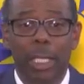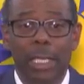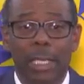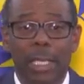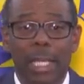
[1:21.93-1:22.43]

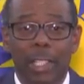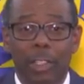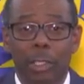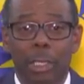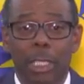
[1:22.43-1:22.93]

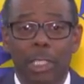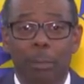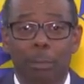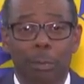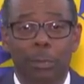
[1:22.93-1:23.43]
international
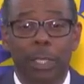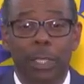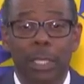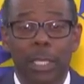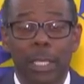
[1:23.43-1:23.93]
disapproval,